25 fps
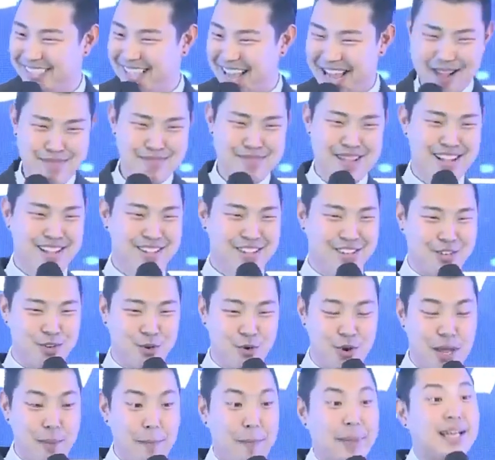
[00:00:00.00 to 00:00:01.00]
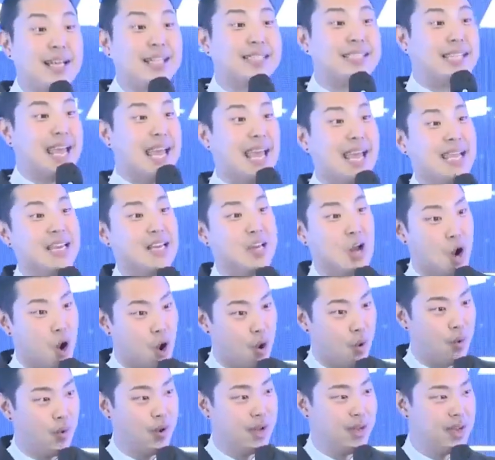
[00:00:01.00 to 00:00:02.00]
I'm not going to quit because they
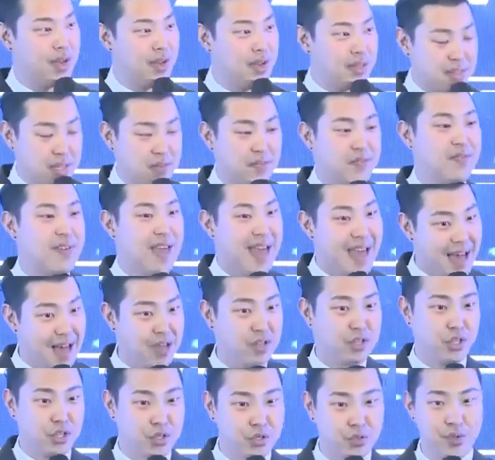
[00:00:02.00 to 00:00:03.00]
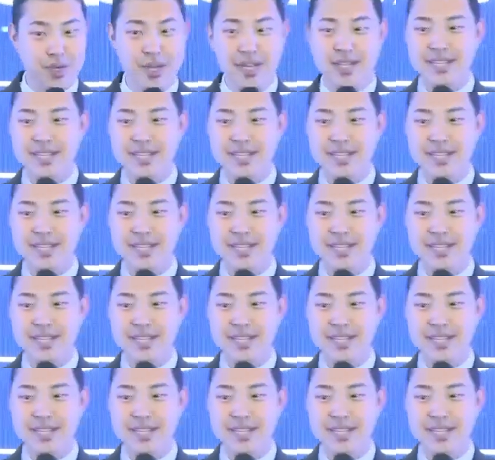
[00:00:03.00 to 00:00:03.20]
know the value